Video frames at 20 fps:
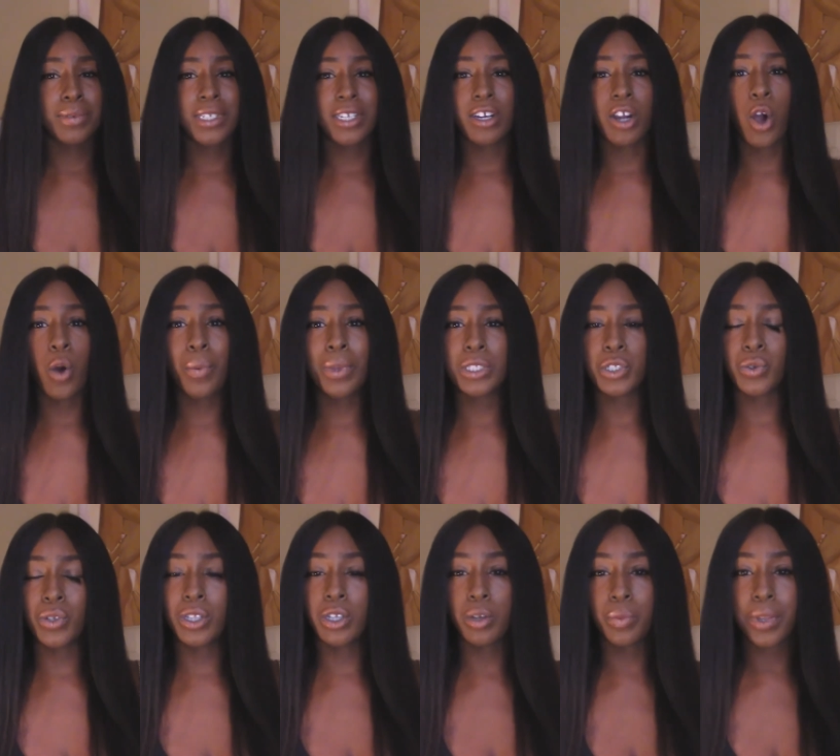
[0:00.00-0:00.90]
They're open to
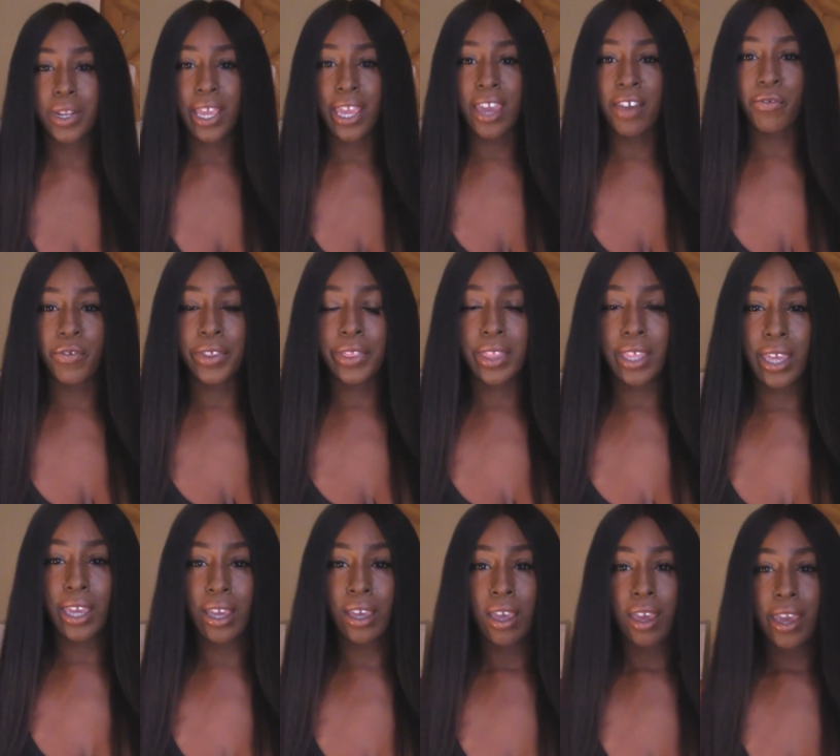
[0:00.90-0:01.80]
a little bit of
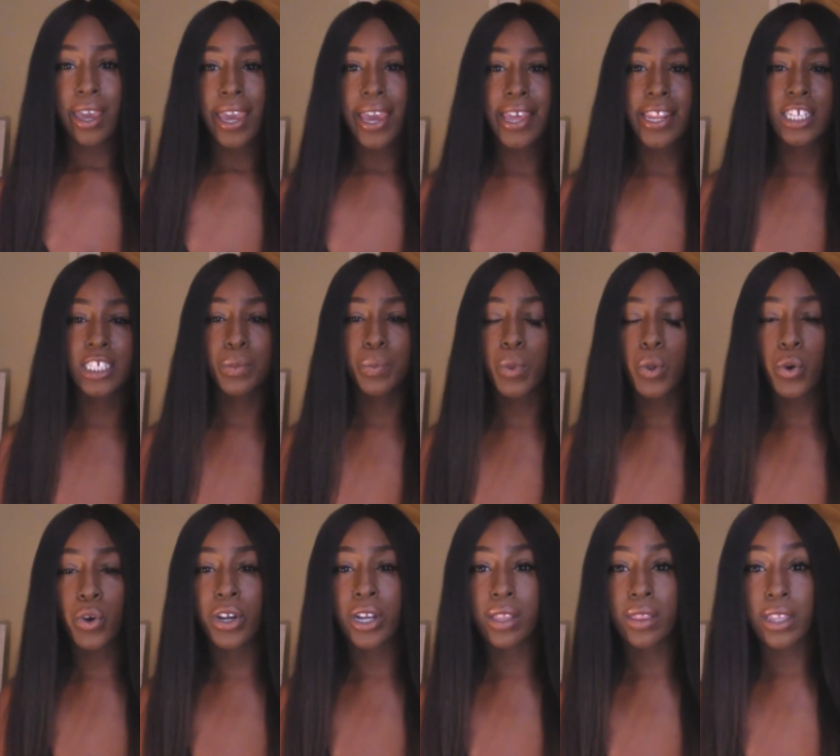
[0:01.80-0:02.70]
everything and
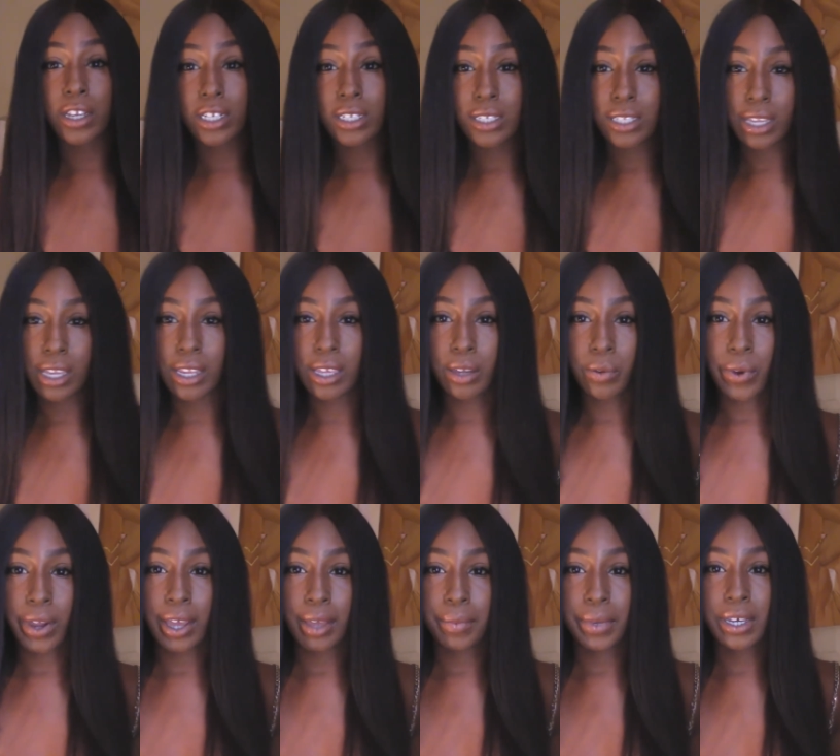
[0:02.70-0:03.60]
exploring their city,
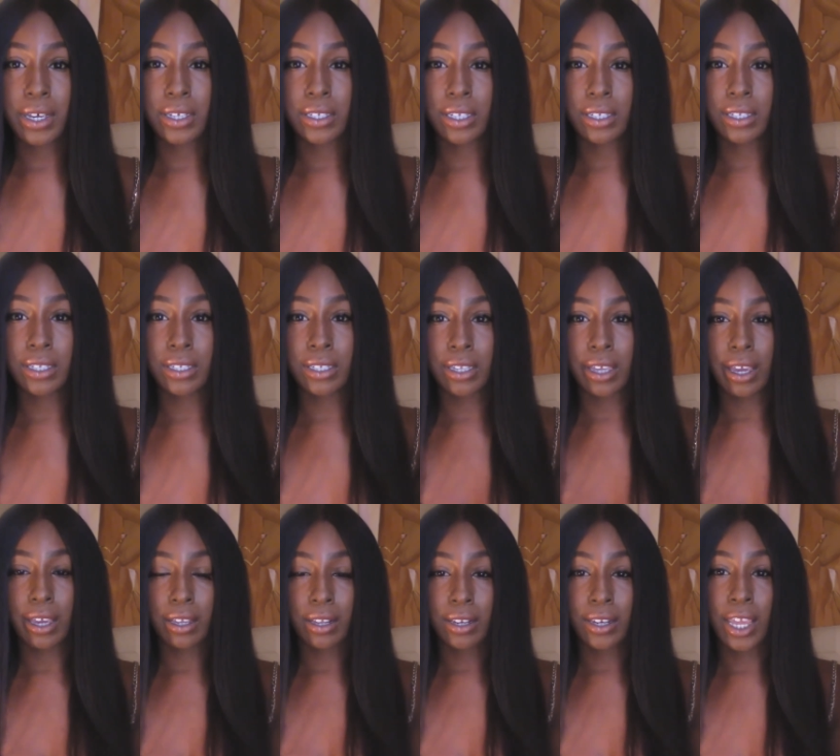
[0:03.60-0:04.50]
right? Because this is
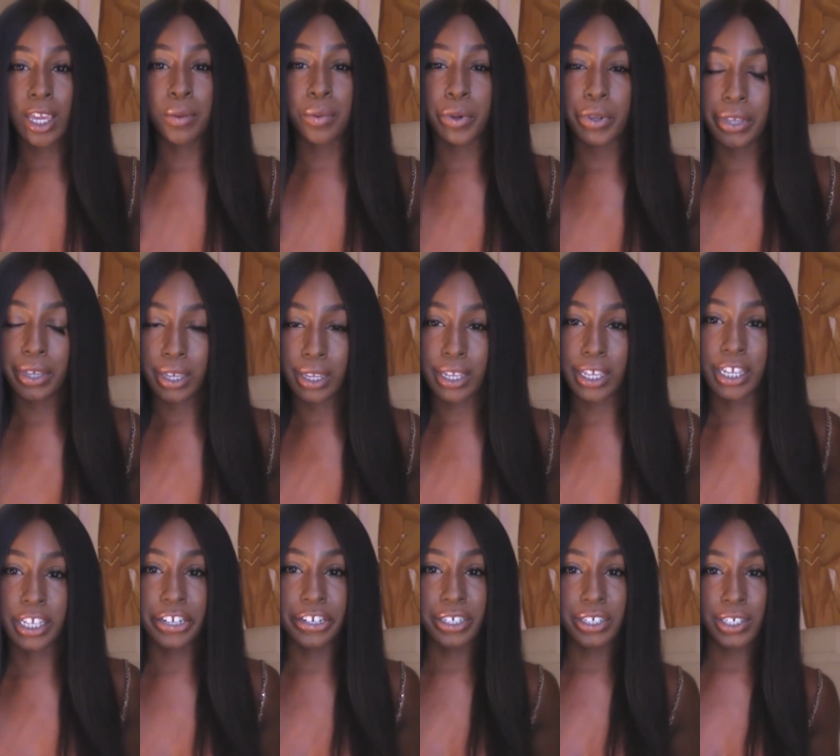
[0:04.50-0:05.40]
like neighborhood
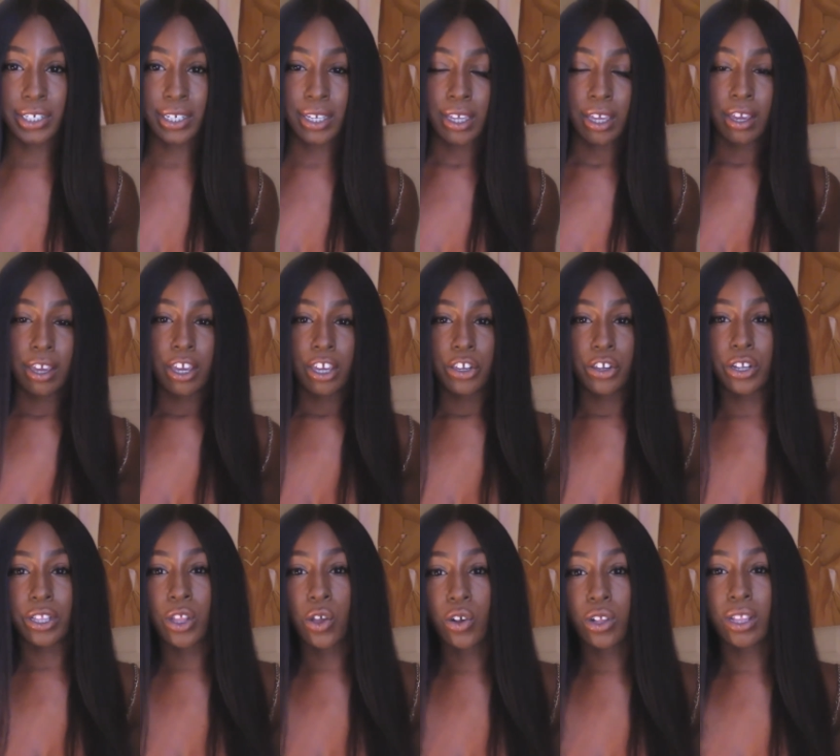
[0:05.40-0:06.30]
energy,
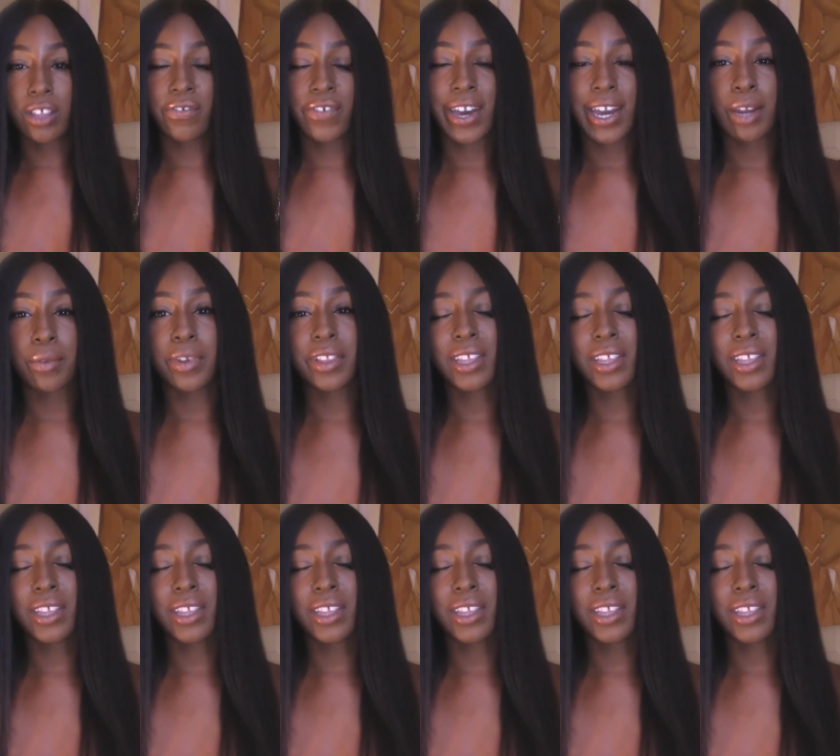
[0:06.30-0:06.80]
your local environment.